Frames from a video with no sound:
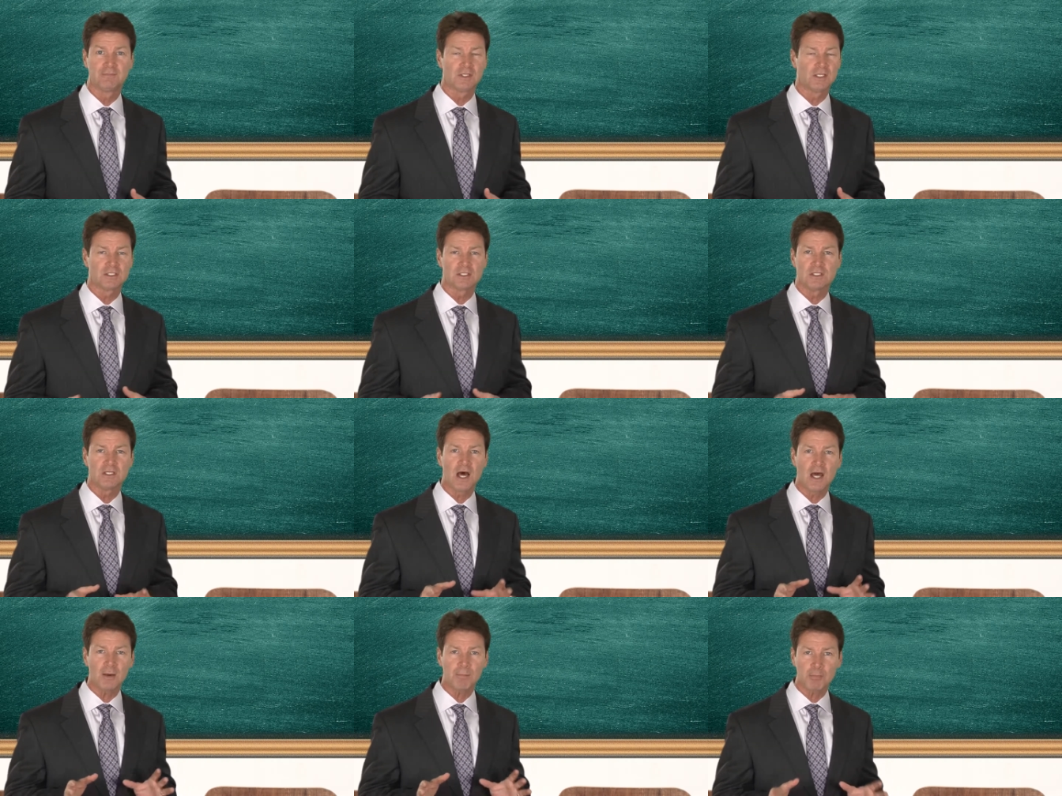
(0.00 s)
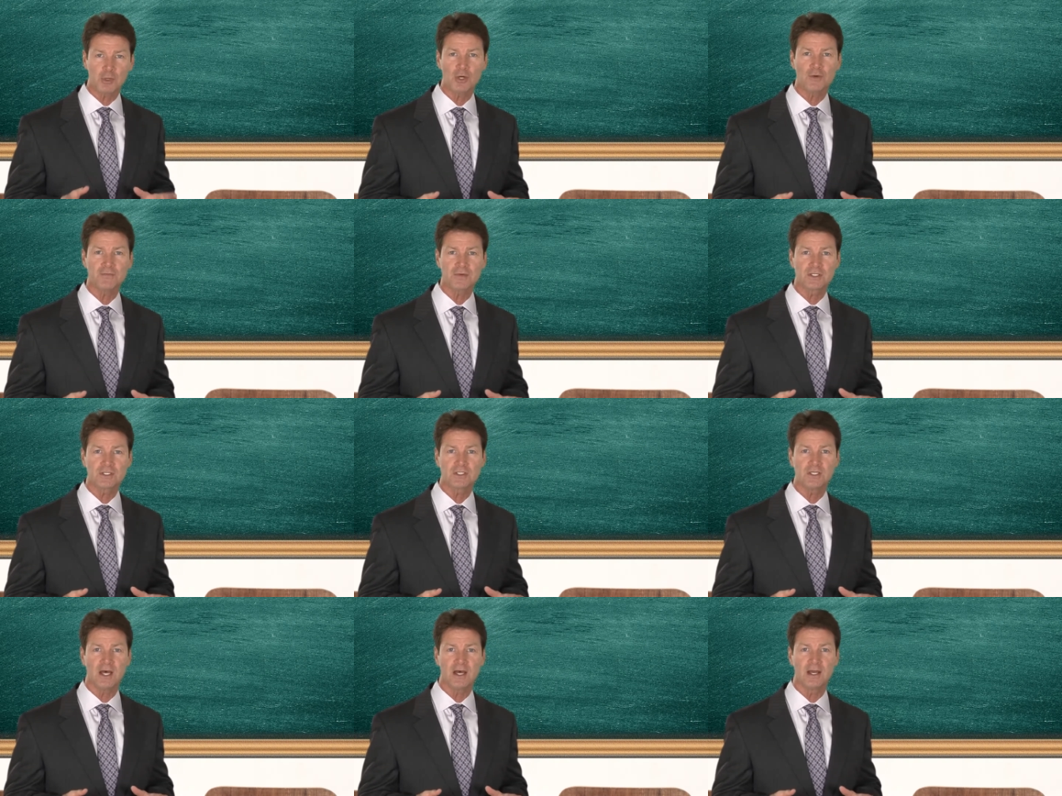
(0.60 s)
It's not a
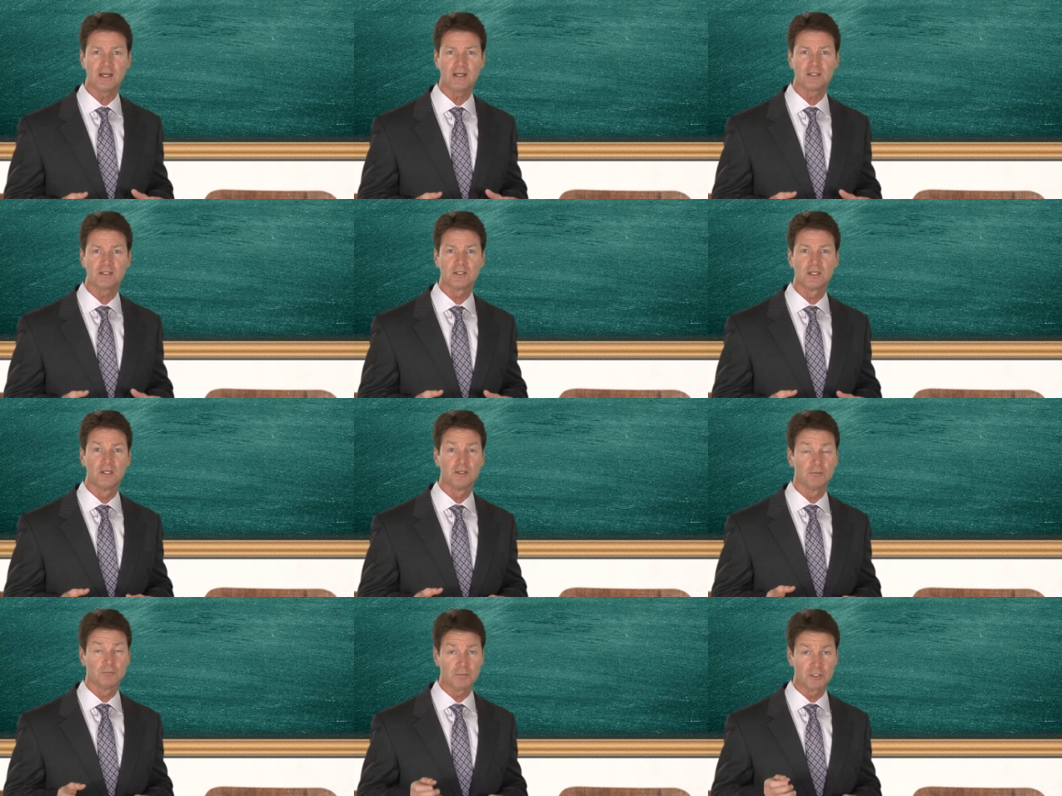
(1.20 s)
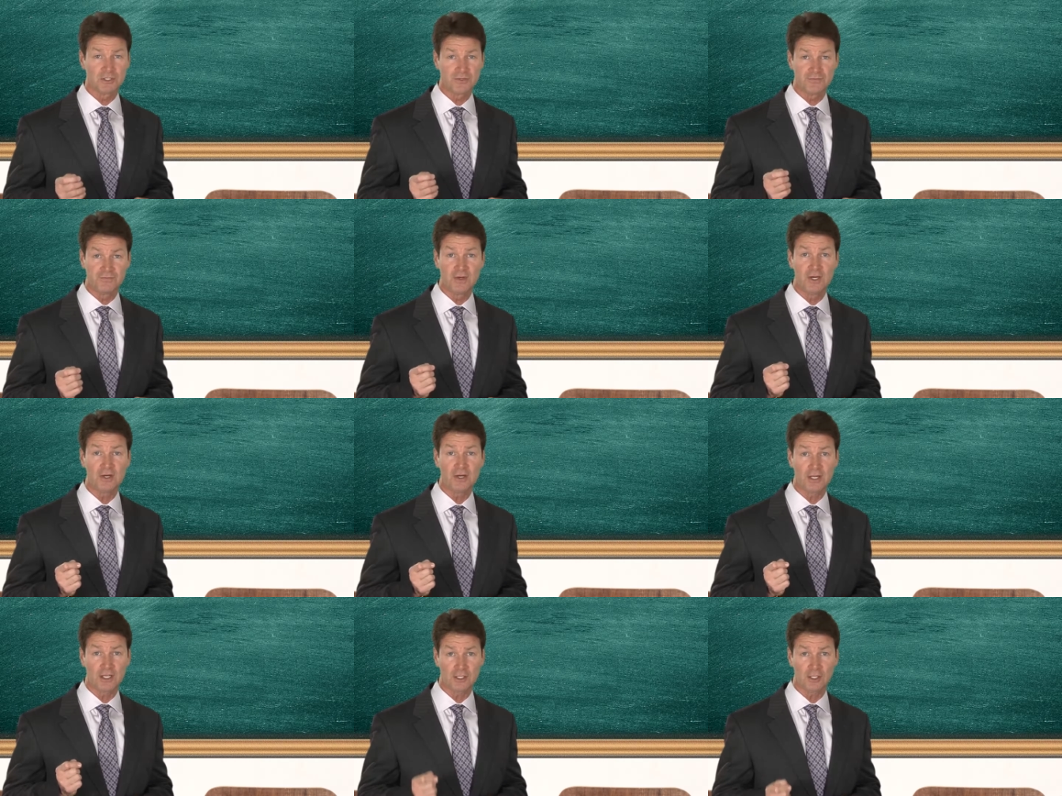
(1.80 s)
perfect science, but it's
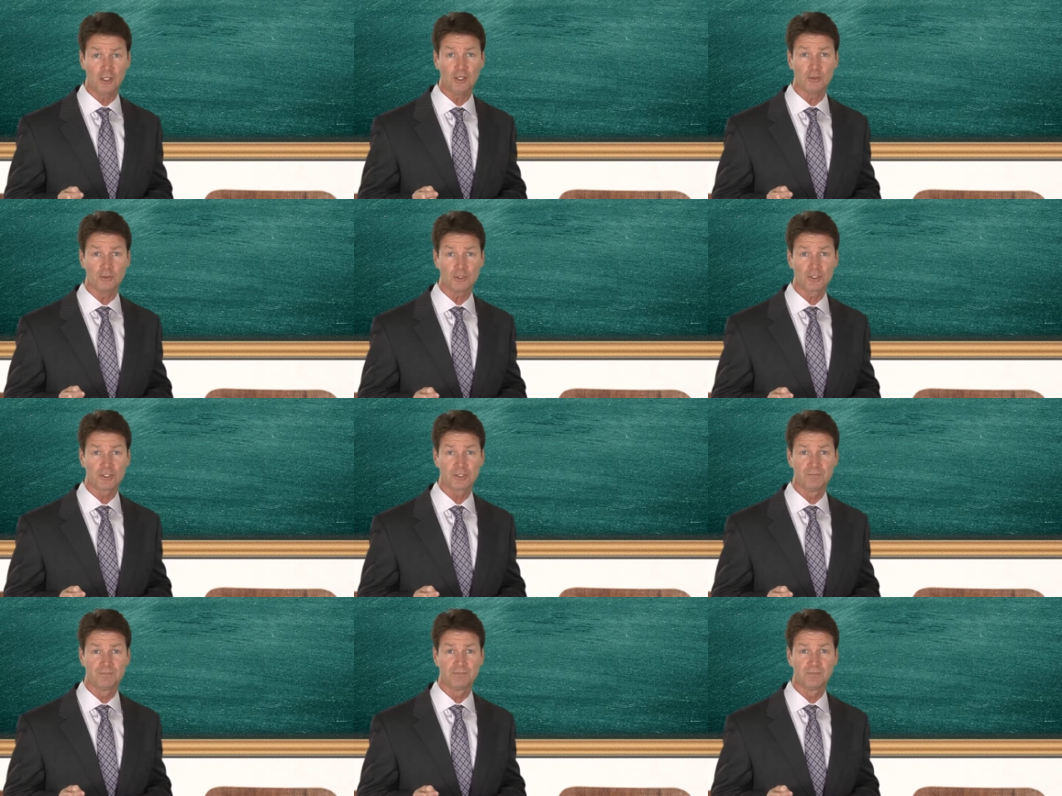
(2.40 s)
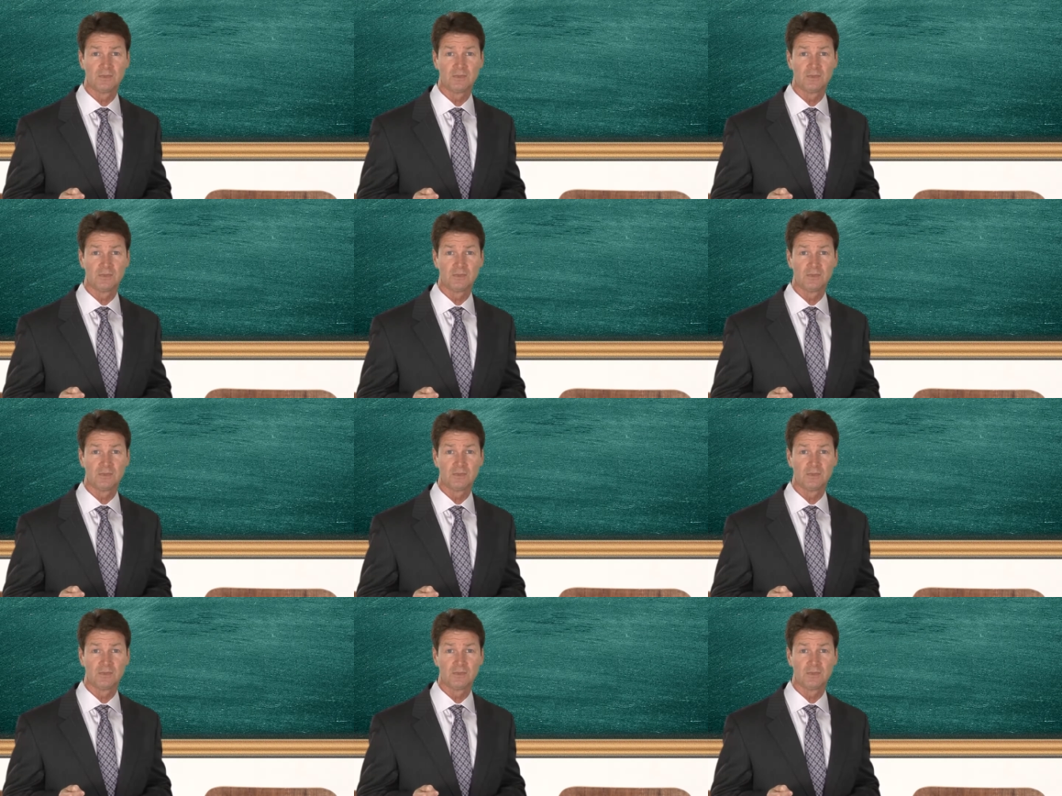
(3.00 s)
very close.